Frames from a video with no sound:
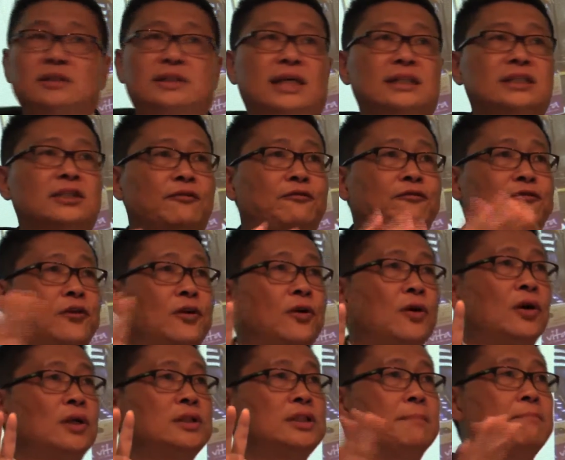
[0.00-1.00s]
not just
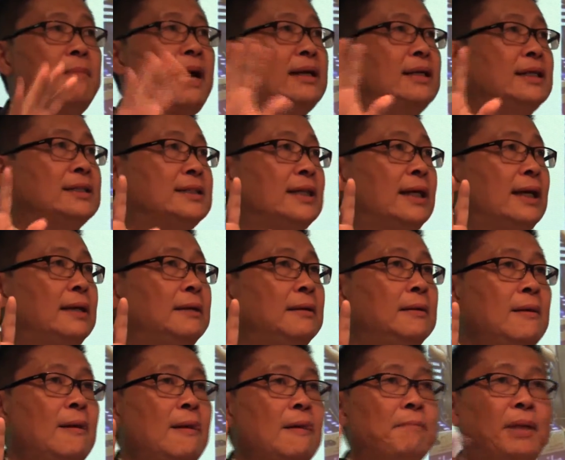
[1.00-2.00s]
food,
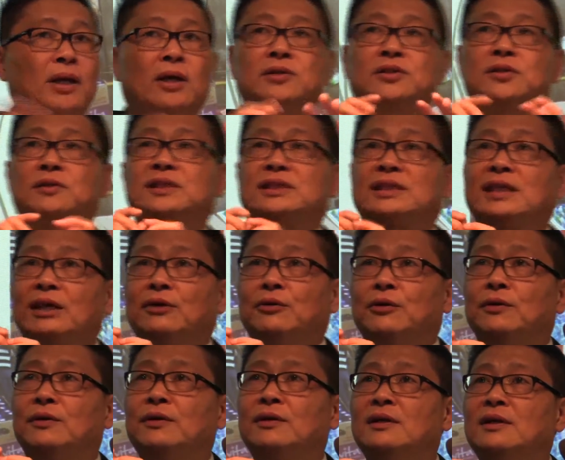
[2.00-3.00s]
medicine, but also
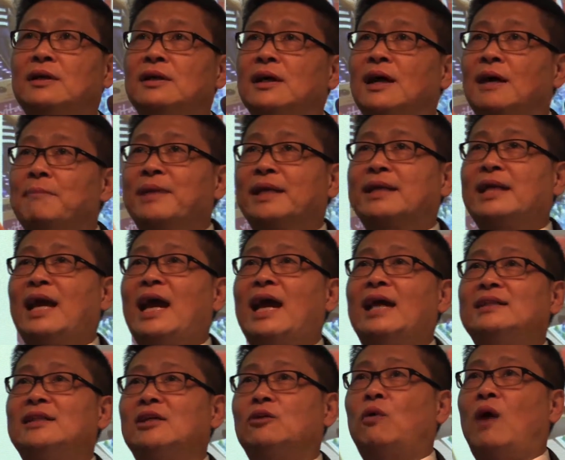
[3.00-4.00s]
skill. Making
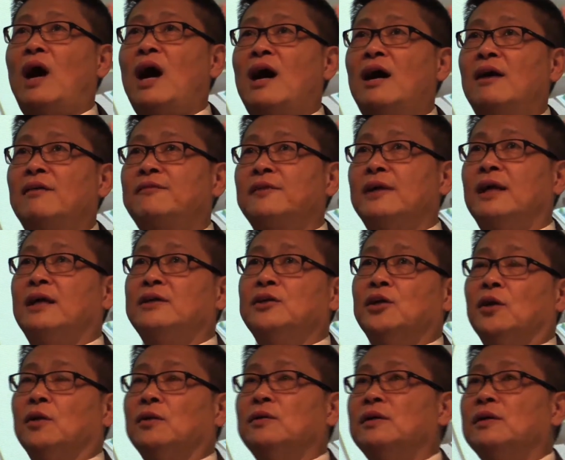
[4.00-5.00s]
handicraft,
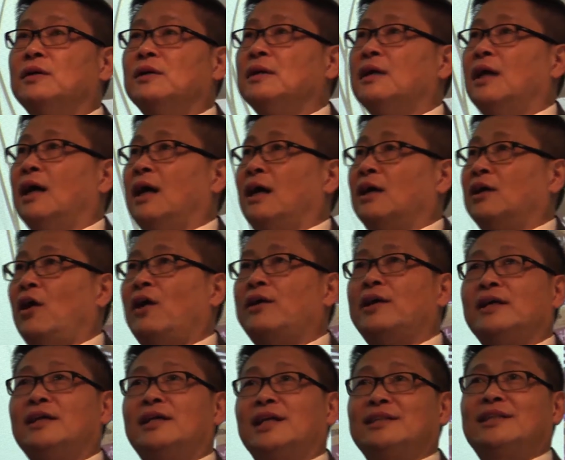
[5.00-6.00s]

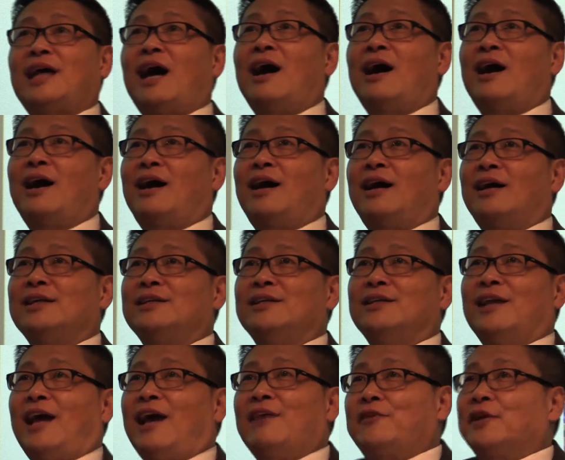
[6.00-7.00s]
learning guitar
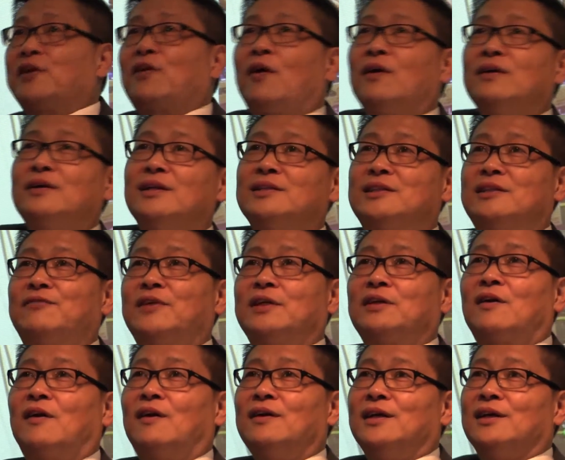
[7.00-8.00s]
in every corner,
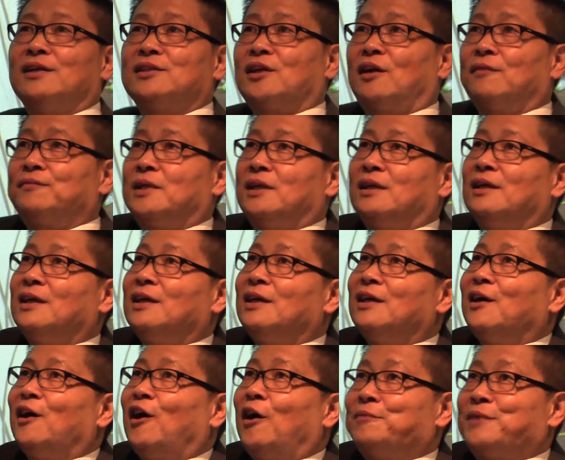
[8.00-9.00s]
different corners of
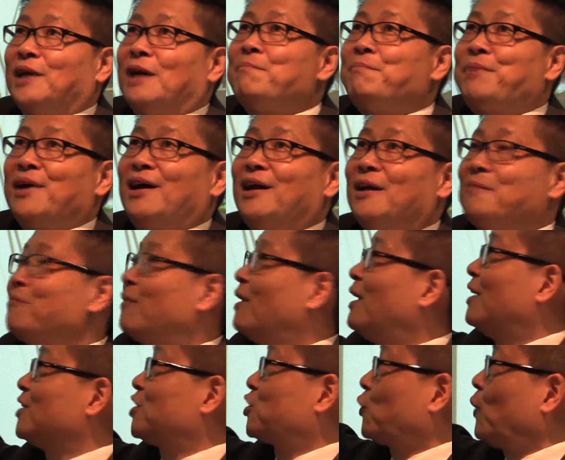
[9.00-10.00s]
of the
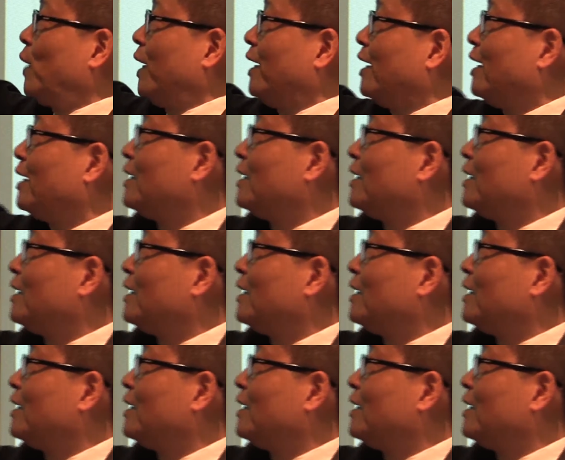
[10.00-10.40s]
umbrella square.